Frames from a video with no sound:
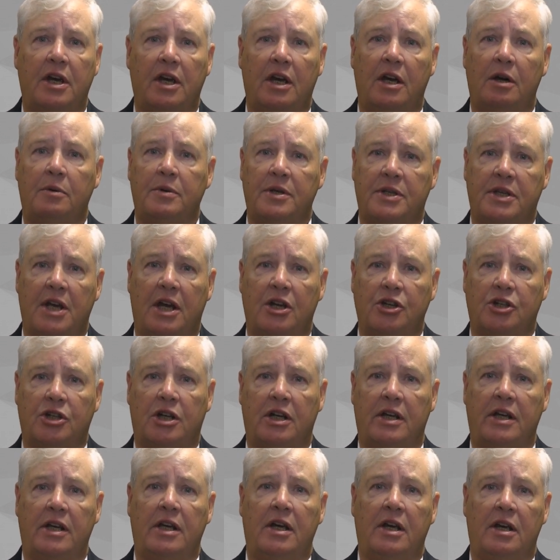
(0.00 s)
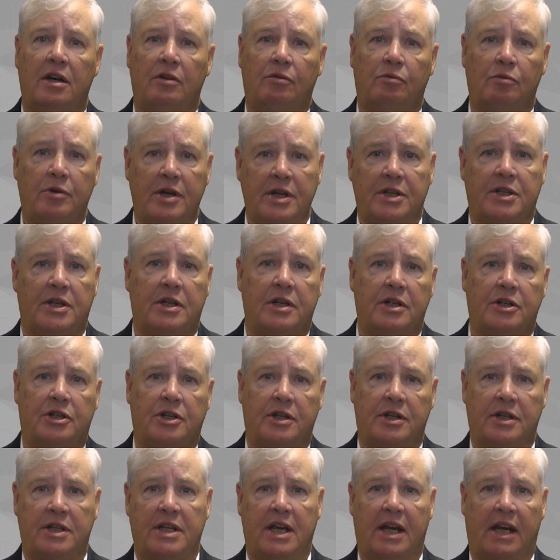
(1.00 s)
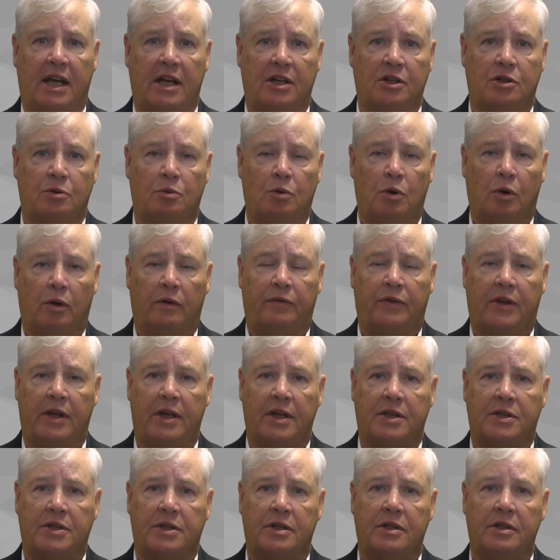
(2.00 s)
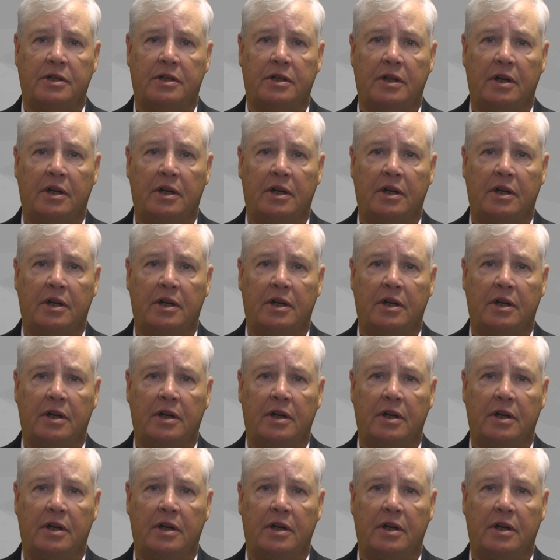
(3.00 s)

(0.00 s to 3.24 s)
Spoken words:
who essentially research and dig into all of this.